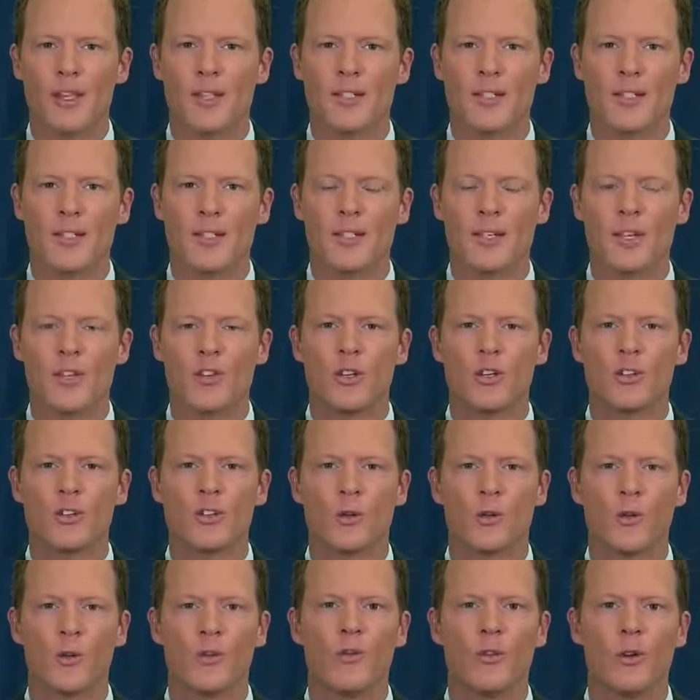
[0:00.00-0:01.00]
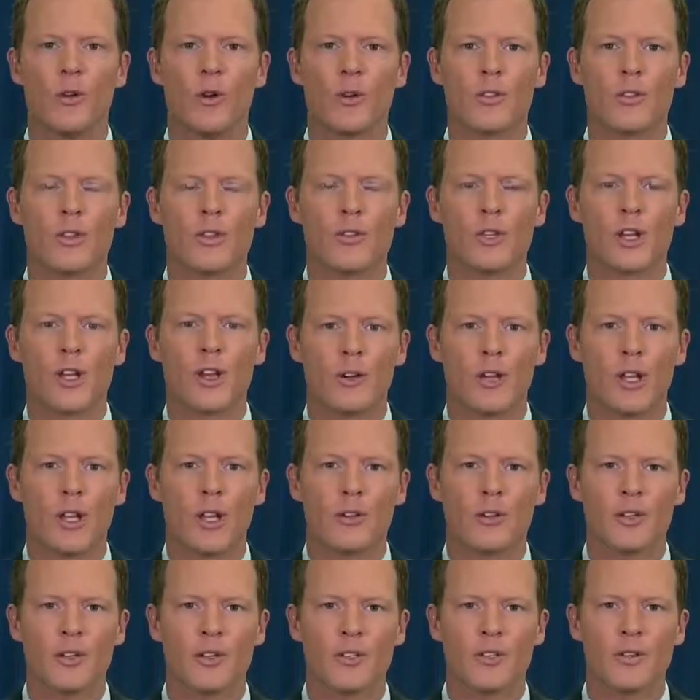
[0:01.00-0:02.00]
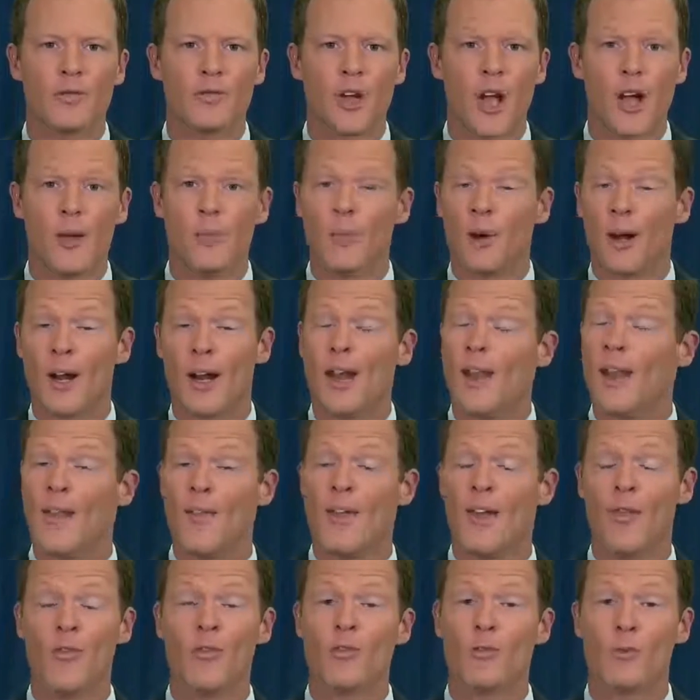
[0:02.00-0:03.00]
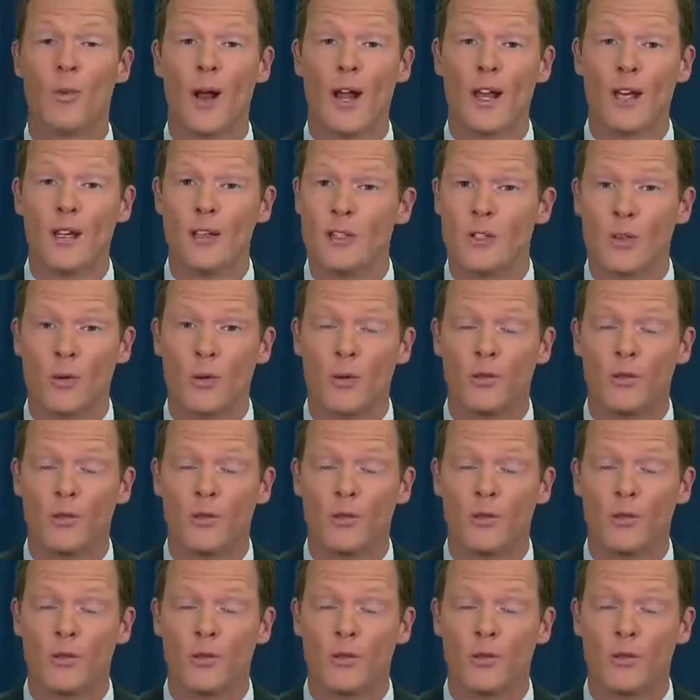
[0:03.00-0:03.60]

by this decision to revoke the security clearance of John Brennan and then threaten